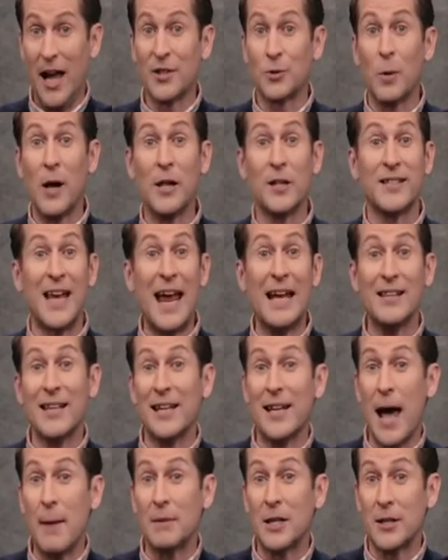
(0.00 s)
as well as alien
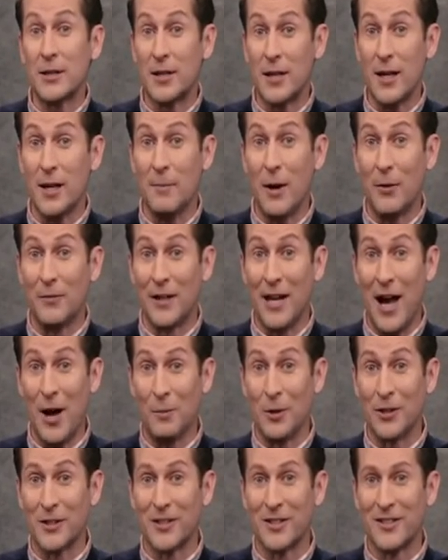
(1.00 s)
abductee Melvin
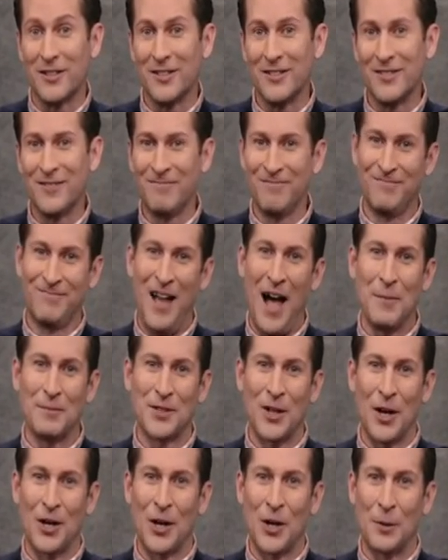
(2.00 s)
Alberts. I'm
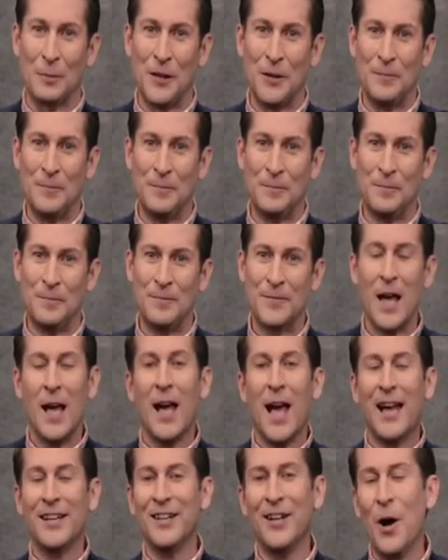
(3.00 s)
Scott Aukerman.
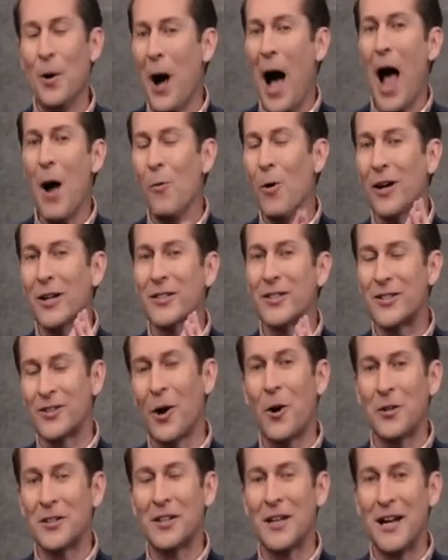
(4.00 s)
And you know, I want to
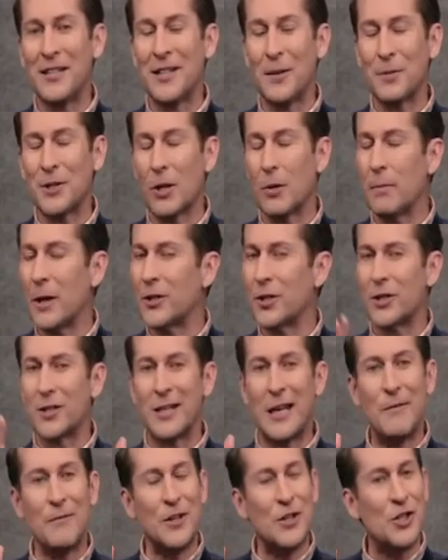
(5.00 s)
start tonight's episode by just
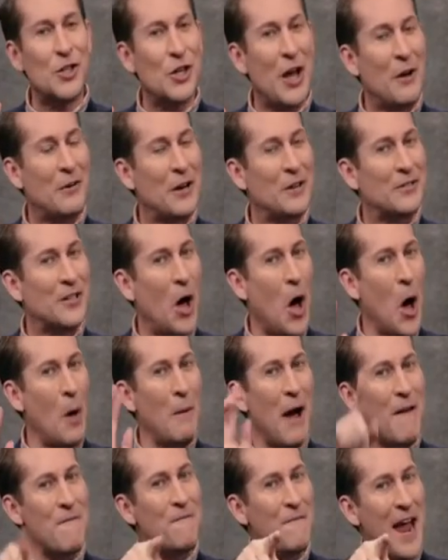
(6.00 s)
giving a shout out to all
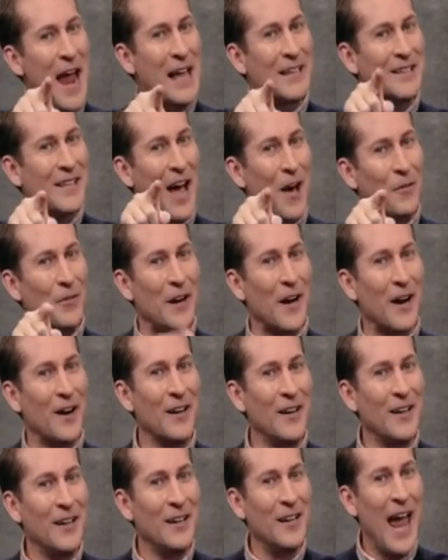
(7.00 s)
my fans out there.
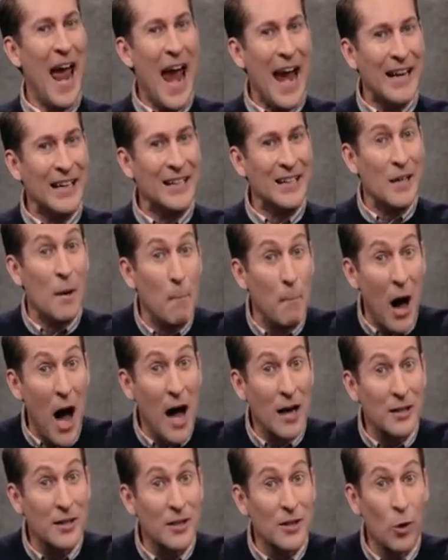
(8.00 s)
Hey,
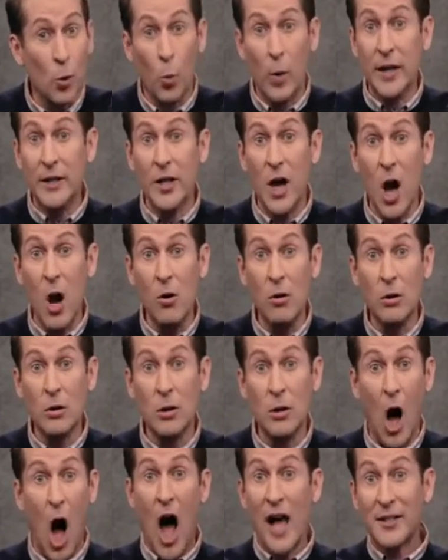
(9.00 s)
box, window,
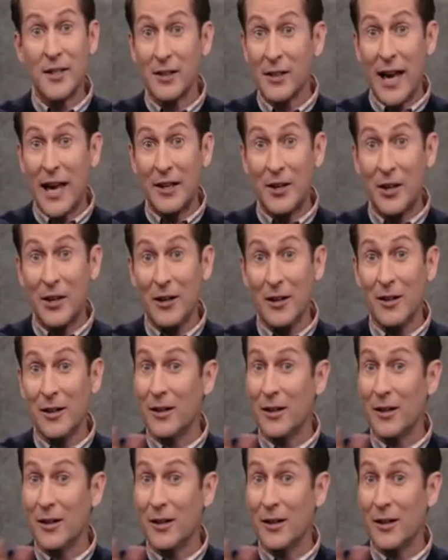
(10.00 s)
oscillator?